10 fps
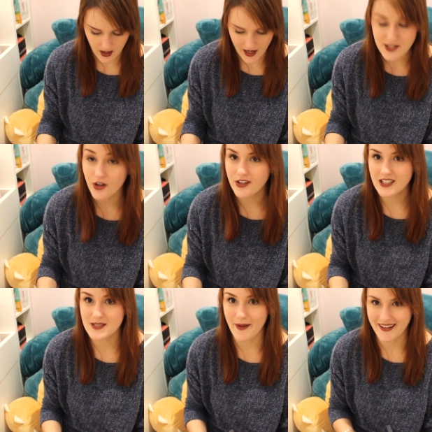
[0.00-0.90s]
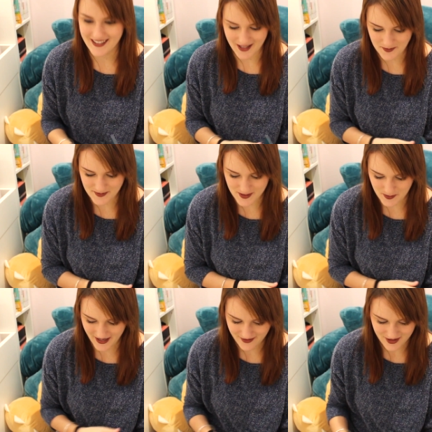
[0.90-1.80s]
I don't expect them to
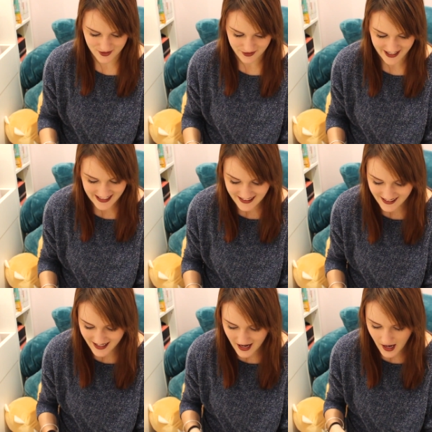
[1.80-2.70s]
be able to read it,